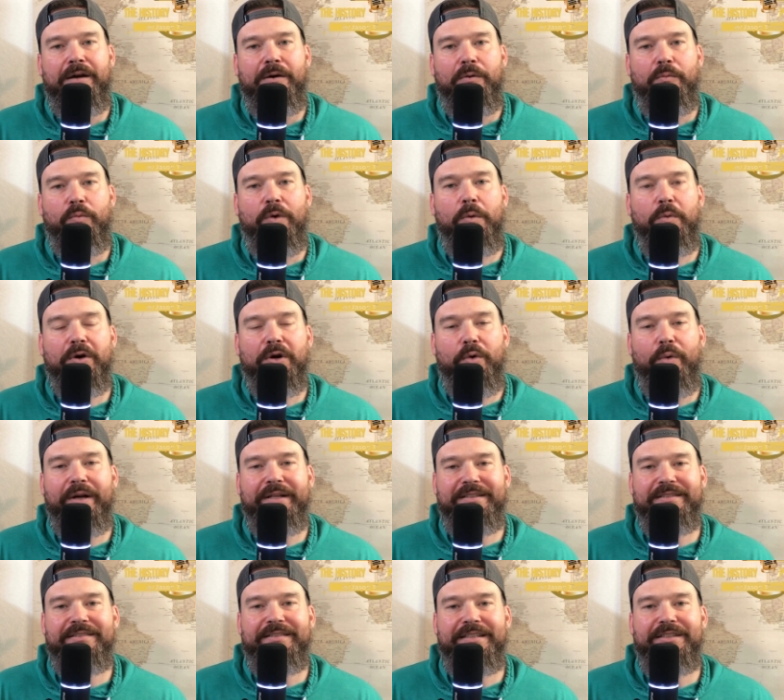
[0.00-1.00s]
What we're going
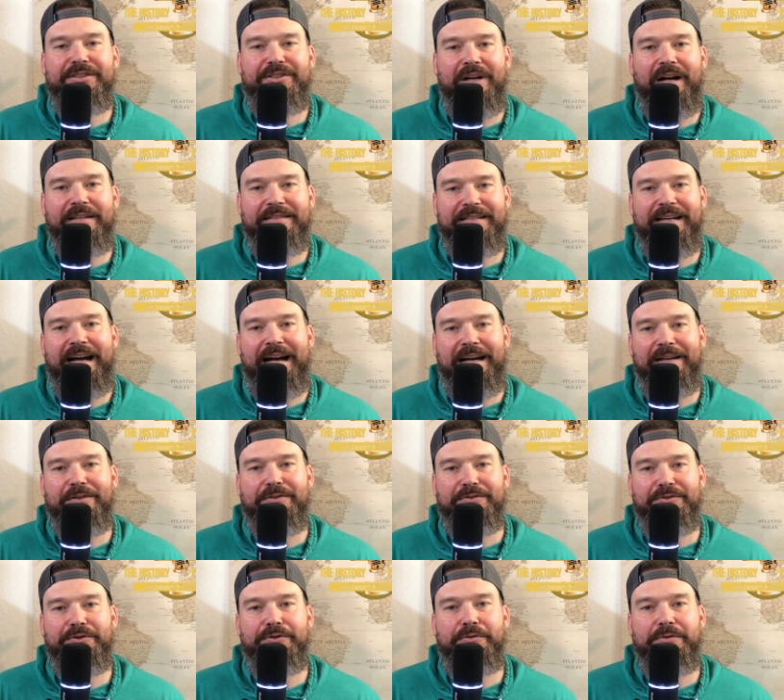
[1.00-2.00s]
to see John Tyler
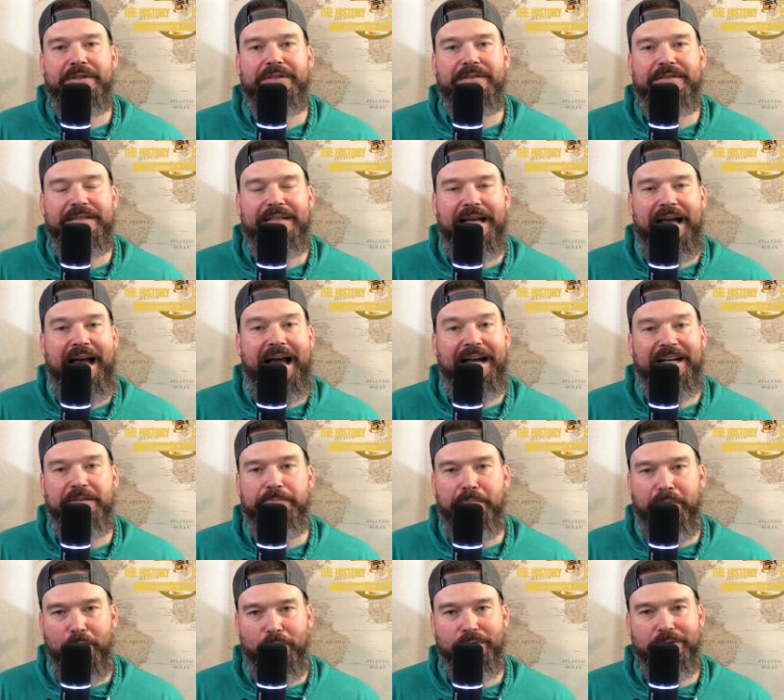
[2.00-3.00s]
do is act
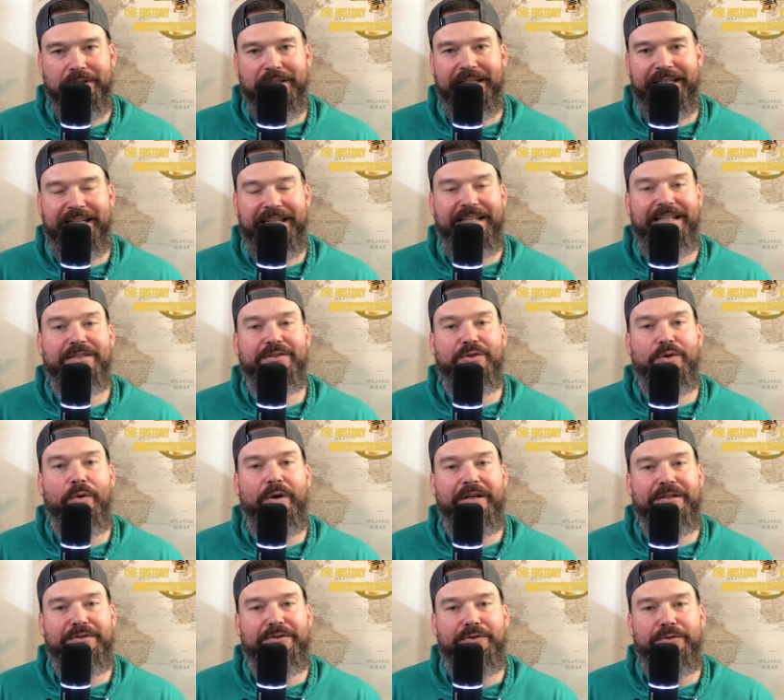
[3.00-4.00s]
boldly, and he is
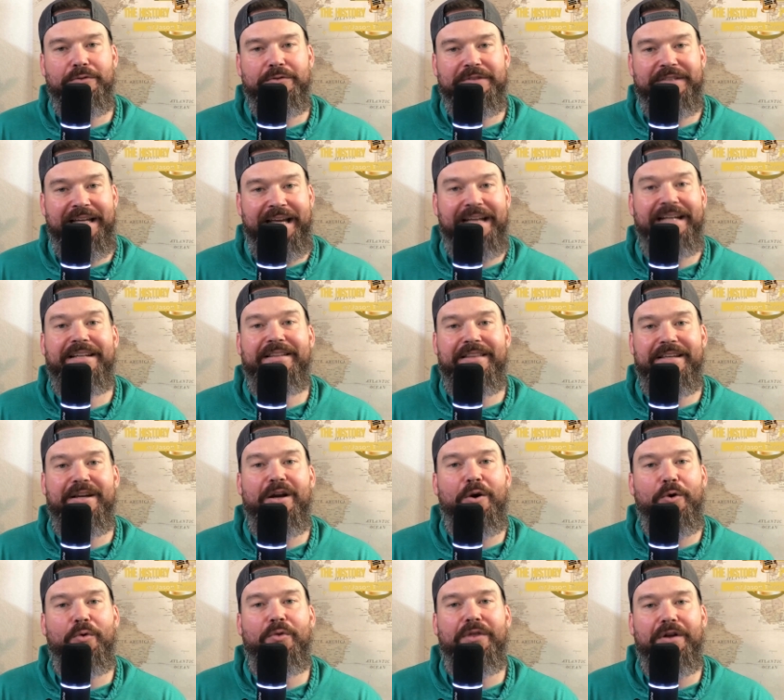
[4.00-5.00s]
going to take the
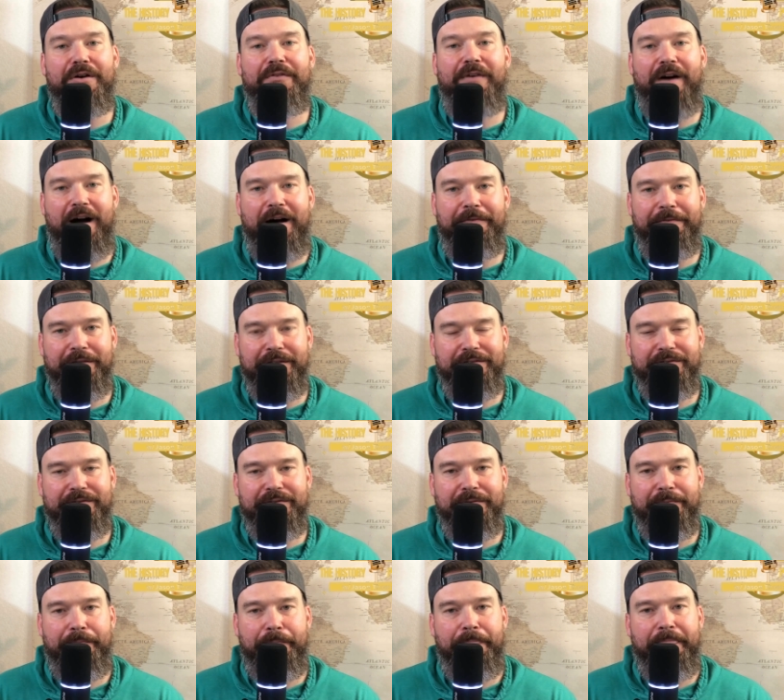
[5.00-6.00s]
oath of office,
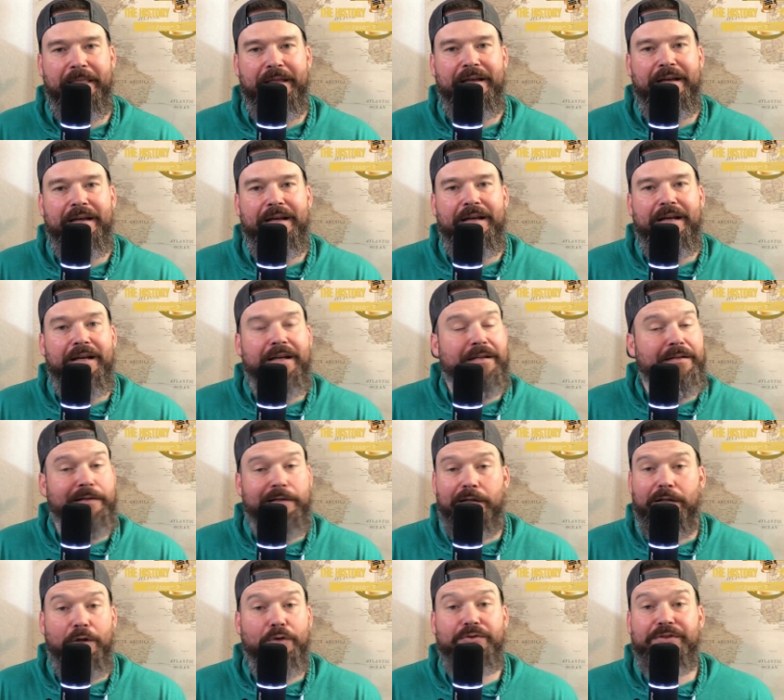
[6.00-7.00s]

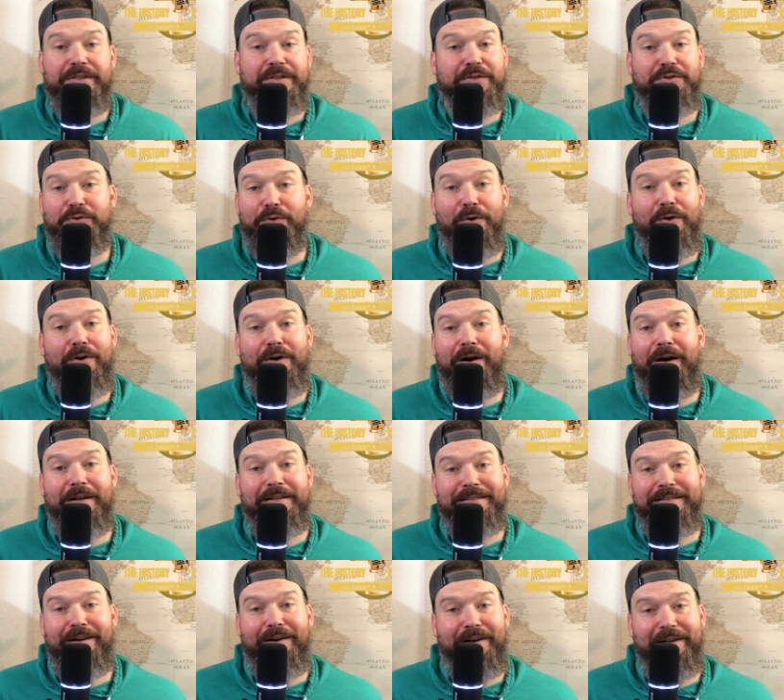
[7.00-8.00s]
closing the door
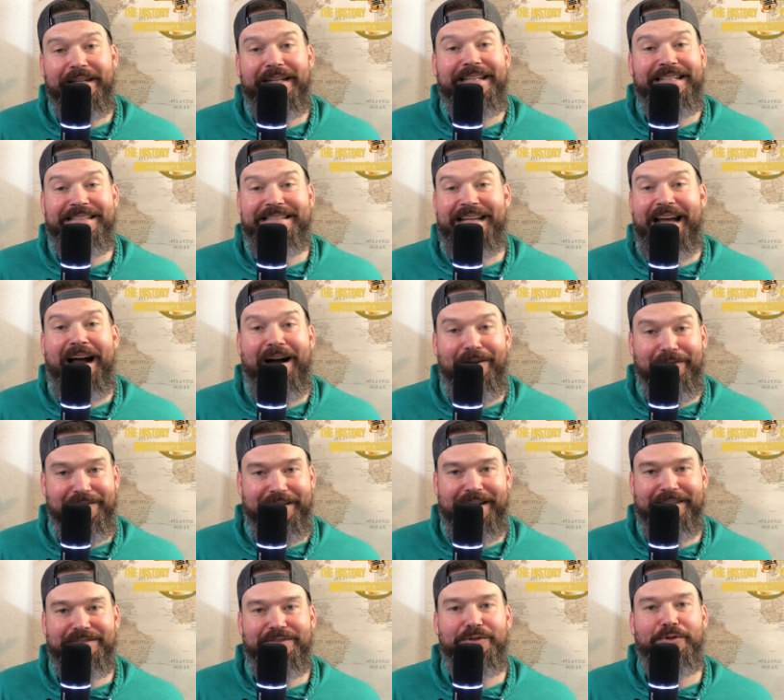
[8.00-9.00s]
on any doubt
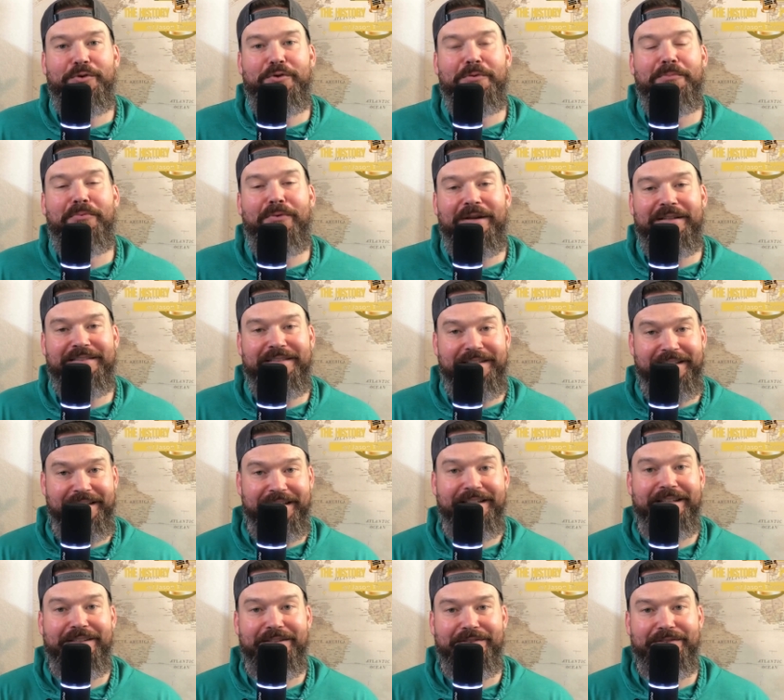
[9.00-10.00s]
as to who the president
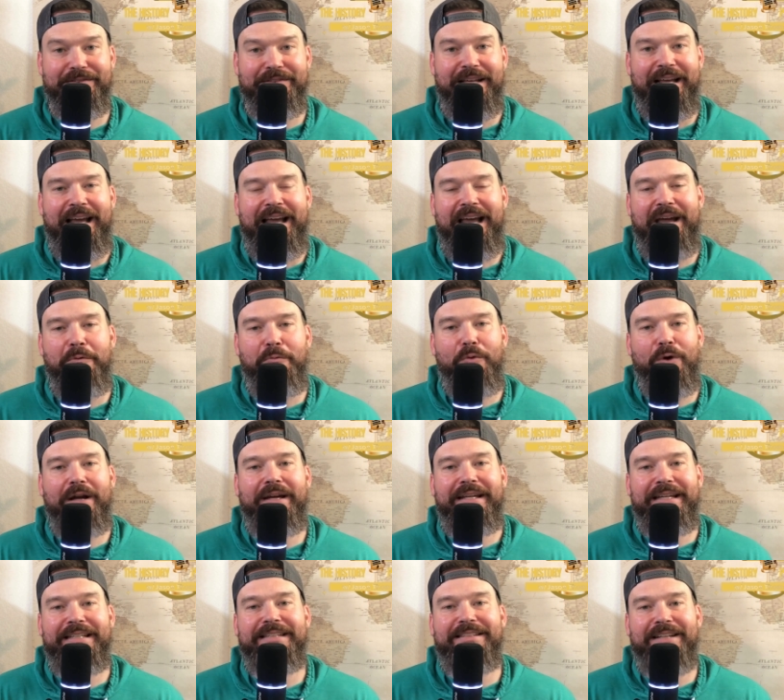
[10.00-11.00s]
is. And what
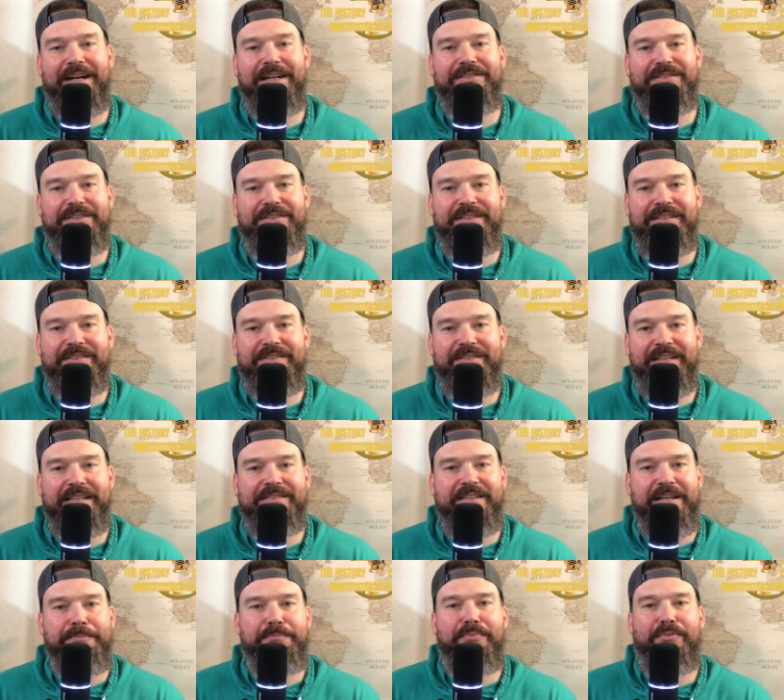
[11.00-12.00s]
he does is he
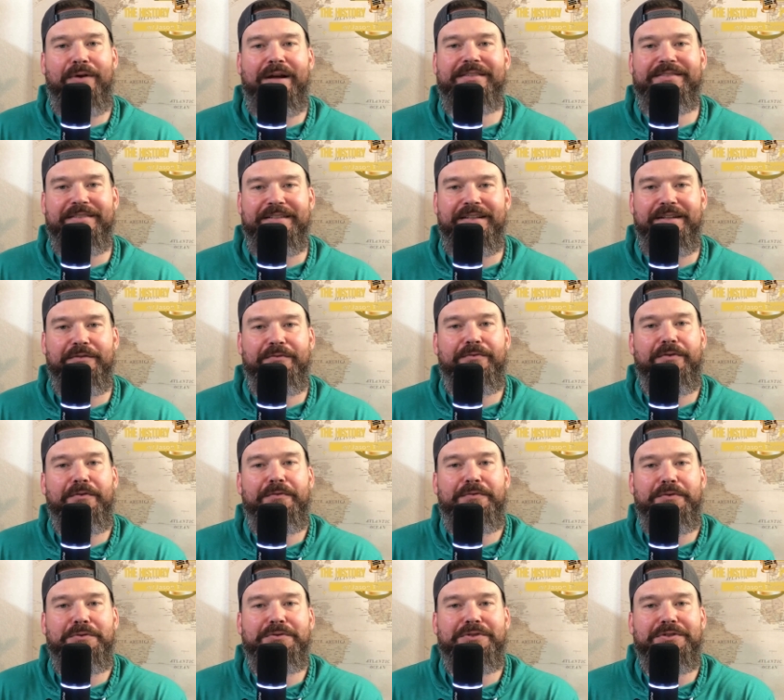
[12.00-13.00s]
sets a precedent for
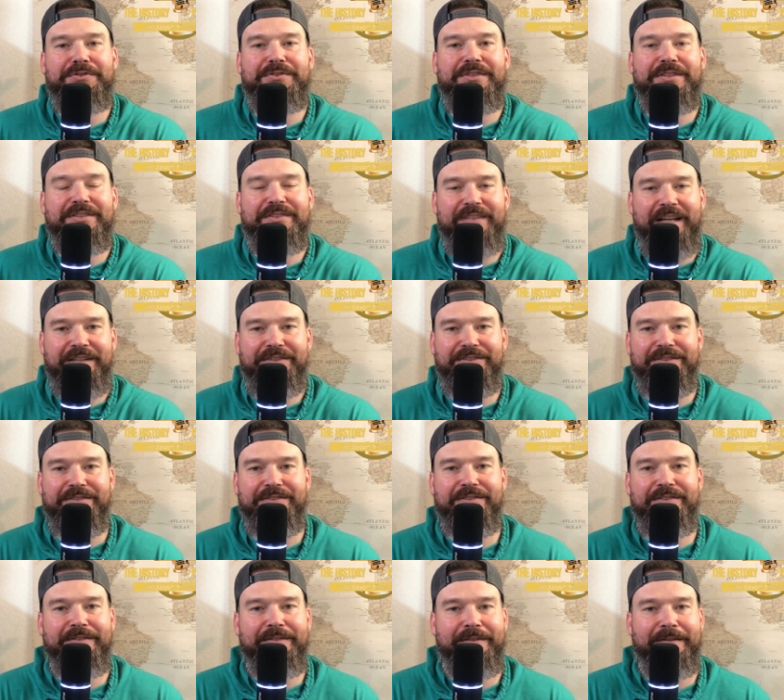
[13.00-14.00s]
future successions.